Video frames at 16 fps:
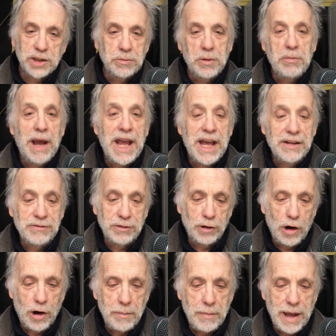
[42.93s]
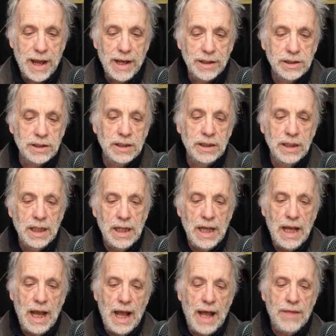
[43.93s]
hand for our pass.
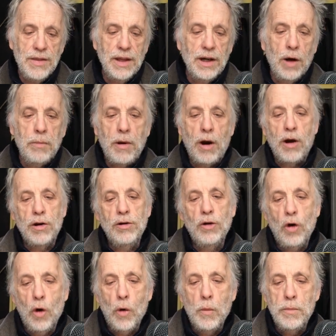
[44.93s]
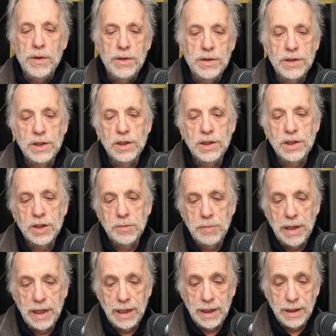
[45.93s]
And then our partner opens a
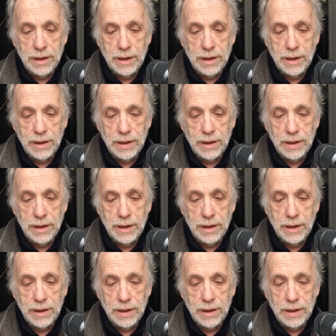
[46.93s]
spade.